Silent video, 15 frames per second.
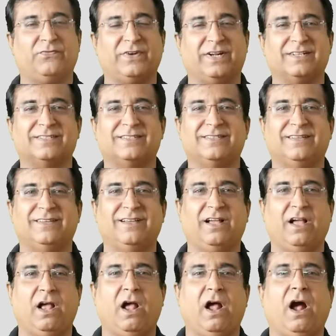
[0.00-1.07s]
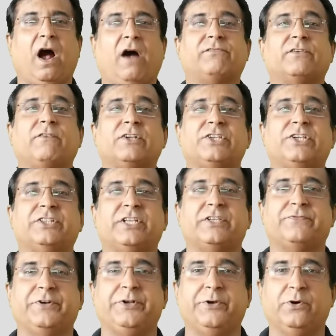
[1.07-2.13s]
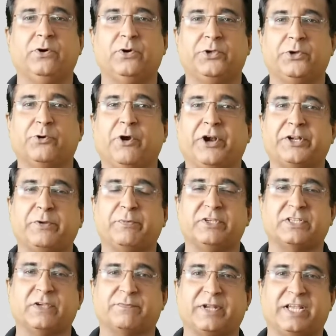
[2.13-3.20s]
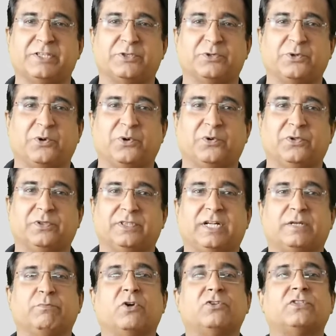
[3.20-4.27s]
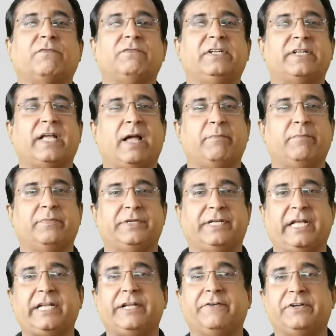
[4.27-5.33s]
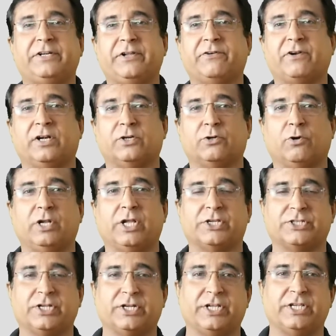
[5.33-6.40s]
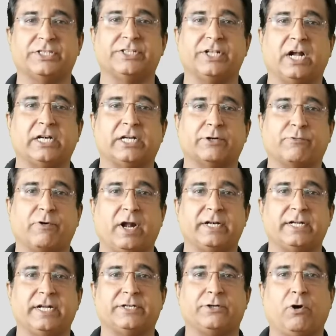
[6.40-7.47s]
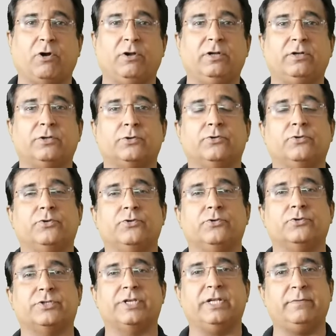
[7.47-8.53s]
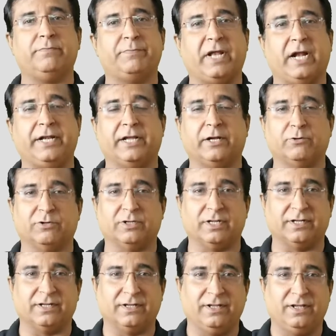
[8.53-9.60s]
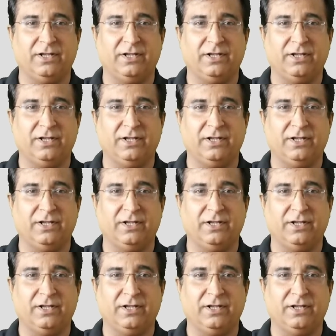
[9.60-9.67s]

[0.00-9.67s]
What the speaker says: Hello friends, after watching this video, you're going to be surprised to know that most of the time derivative control action is not required at all to use in PID controller.